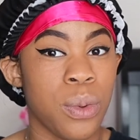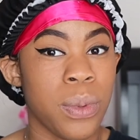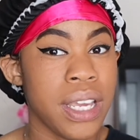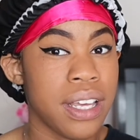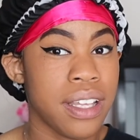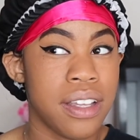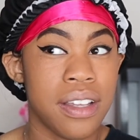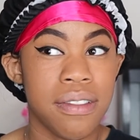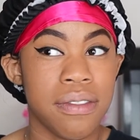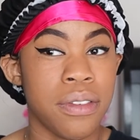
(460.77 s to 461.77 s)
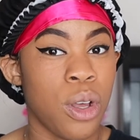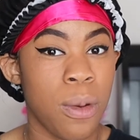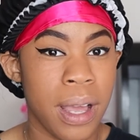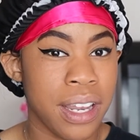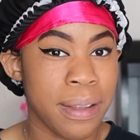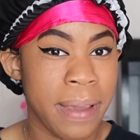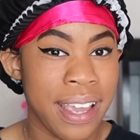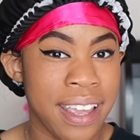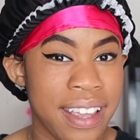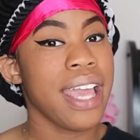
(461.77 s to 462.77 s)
week of, nobody paid.